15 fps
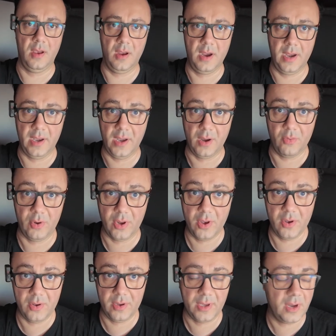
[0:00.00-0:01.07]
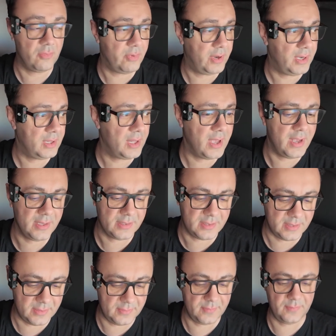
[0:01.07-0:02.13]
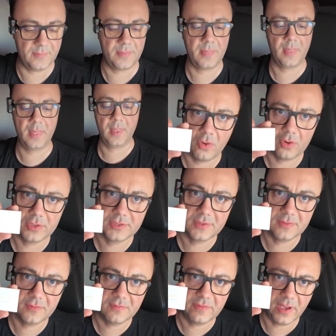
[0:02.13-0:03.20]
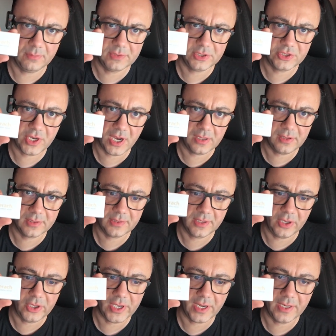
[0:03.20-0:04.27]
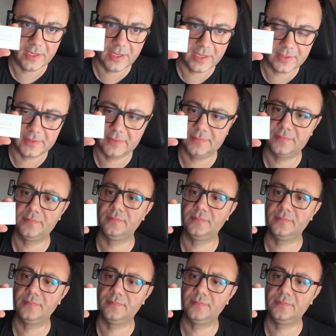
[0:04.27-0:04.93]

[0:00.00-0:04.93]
All right, here we go. I'm ready to land. Of course, Vegas chocolate vegan in the end.